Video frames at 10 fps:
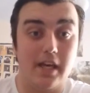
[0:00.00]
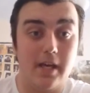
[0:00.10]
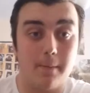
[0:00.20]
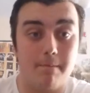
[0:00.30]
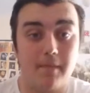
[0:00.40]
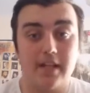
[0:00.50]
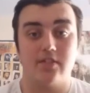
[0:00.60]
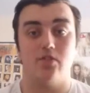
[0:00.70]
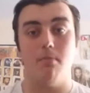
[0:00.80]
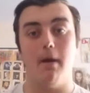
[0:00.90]
yeah,
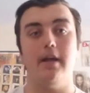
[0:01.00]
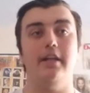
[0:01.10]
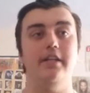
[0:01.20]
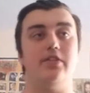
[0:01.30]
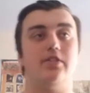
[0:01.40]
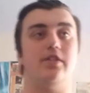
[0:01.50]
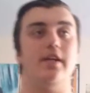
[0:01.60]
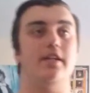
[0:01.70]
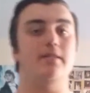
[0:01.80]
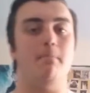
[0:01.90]
that's my
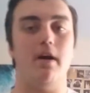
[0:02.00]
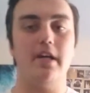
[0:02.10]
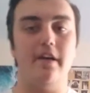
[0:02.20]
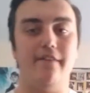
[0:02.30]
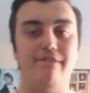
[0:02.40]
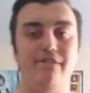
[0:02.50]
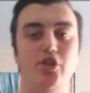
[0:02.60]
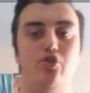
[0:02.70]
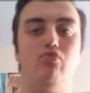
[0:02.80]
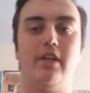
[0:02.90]
list. That is my
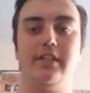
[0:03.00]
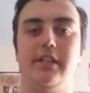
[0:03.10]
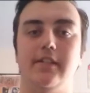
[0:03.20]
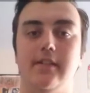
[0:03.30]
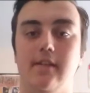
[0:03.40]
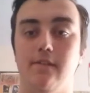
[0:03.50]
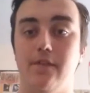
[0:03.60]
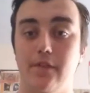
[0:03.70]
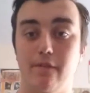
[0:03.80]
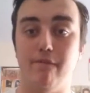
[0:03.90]
official ranking
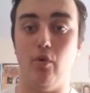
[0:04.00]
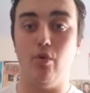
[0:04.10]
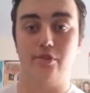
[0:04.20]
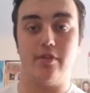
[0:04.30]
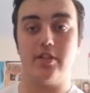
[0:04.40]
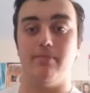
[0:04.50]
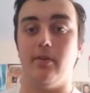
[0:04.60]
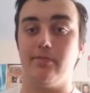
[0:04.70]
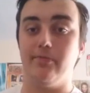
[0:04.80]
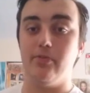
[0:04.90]
of the four Jurassic
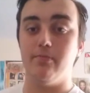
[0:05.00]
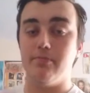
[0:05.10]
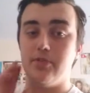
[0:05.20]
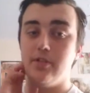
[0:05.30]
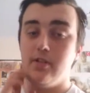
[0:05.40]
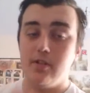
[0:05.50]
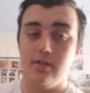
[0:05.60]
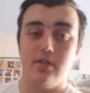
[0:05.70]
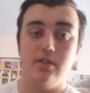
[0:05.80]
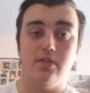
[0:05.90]
Park films.
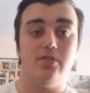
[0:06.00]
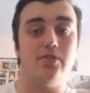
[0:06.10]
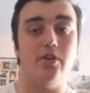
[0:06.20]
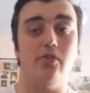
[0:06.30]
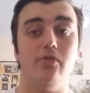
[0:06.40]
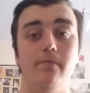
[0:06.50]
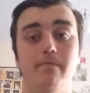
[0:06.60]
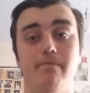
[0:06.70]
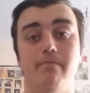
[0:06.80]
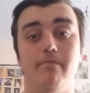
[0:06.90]
So,
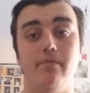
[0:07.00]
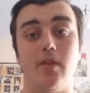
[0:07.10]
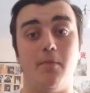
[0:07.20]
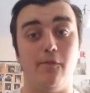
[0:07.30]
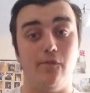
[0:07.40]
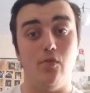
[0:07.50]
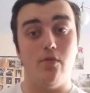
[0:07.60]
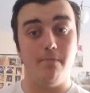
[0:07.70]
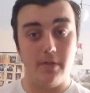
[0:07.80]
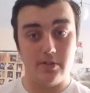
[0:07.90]
number
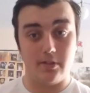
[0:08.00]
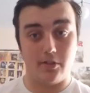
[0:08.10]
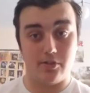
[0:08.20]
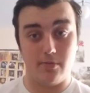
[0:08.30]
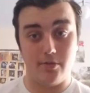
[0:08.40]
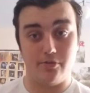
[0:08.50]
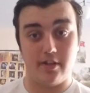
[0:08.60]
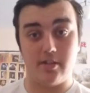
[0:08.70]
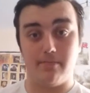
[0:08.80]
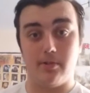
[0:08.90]
four is The Lost World
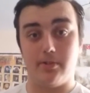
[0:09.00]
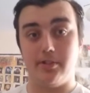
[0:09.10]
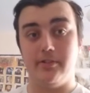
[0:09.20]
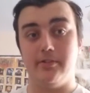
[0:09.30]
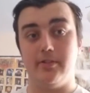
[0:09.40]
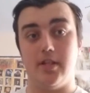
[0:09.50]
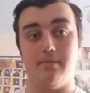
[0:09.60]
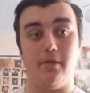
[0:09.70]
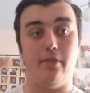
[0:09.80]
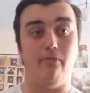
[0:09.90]
Jurassic Park.
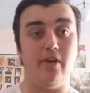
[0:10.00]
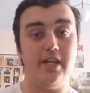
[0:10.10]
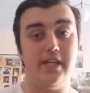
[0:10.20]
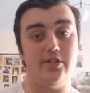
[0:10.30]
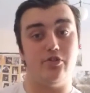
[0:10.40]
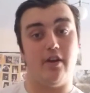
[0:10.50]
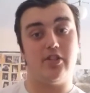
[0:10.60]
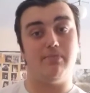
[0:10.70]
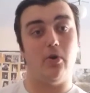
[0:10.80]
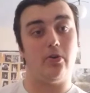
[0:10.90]
Number three is
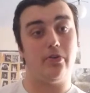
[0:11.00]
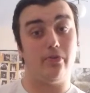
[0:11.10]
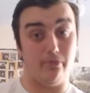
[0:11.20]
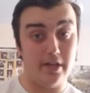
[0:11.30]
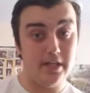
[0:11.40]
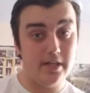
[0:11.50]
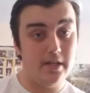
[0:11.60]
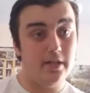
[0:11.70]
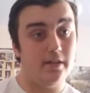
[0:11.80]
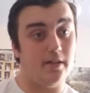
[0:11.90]
Jurassic Park 3.
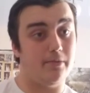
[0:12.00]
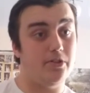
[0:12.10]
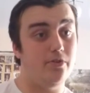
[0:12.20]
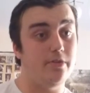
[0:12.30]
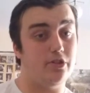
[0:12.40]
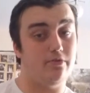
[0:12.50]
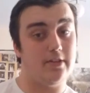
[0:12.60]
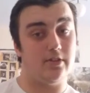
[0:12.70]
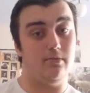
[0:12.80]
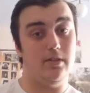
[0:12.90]
Number two is
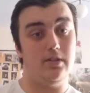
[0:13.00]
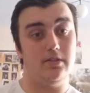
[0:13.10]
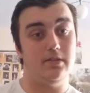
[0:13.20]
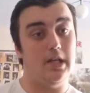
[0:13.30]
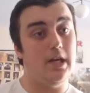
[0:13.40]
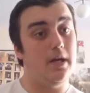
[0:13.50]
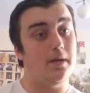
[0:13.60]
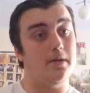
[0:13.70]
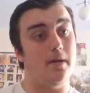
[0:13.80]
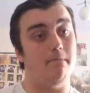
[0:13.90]
Jurassic World.
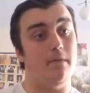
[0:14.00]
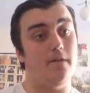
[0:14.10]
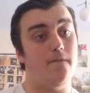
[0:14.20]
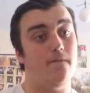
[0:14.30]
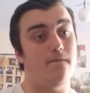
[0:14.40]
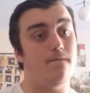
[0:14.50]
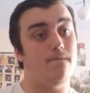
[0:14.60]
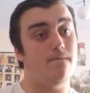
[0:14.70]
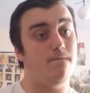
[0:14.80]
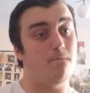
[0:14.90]
Number
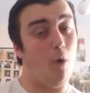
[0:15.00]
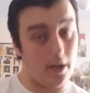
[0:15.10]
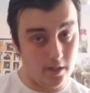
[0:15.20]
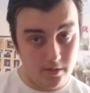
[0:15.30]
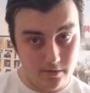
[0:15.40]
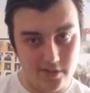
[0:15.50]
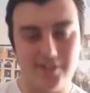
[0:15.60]
one